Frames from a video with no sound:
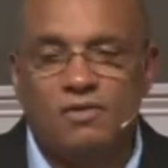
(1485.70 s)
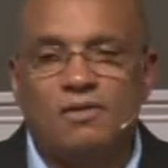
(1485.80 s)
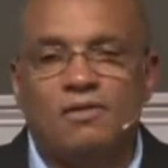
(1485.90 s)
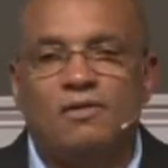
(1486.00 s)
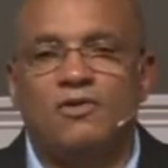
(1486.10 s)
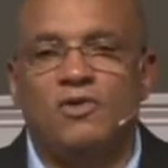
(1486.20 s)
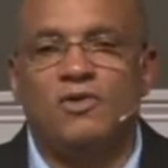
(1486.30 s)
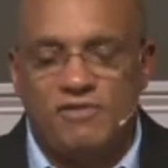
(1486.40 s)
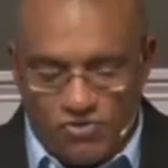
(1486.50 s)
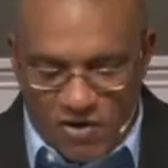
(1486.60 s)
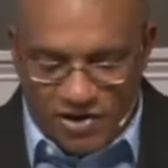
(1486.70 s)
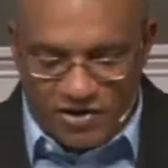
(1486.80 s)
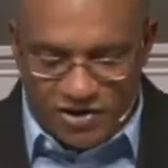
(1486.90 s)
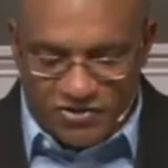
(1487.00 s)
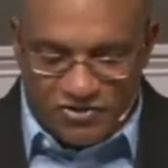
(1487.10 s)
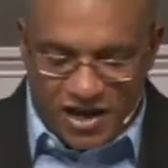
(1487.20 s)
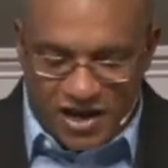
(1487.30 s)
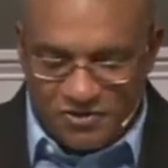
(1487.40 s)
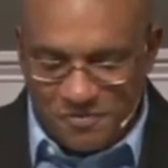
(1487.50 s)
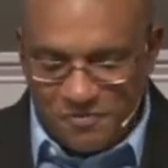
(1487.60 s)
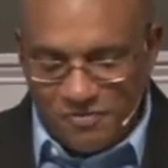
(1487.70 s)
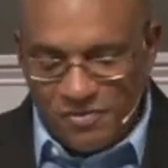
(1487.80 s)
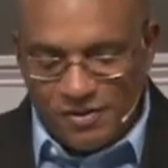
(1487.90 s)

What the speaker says: The New Living Translation says, the